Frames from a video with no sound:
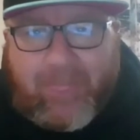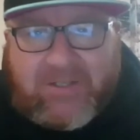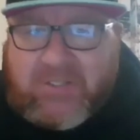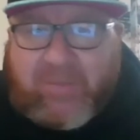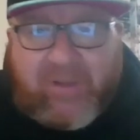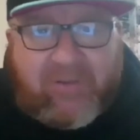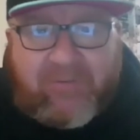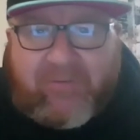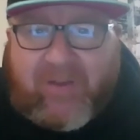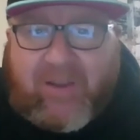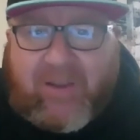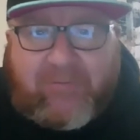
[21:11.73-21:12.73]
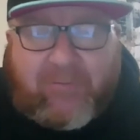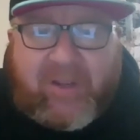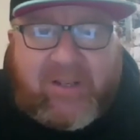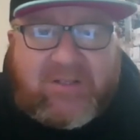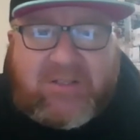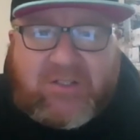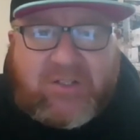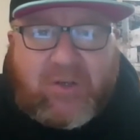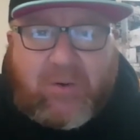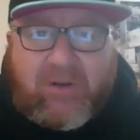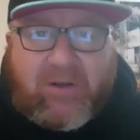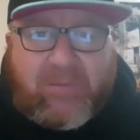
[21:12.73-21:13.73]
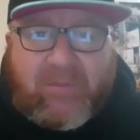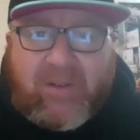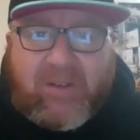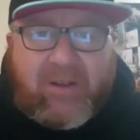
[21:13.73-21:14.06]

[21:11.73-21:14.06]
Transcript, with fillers: Just being faithful, man, just showing up.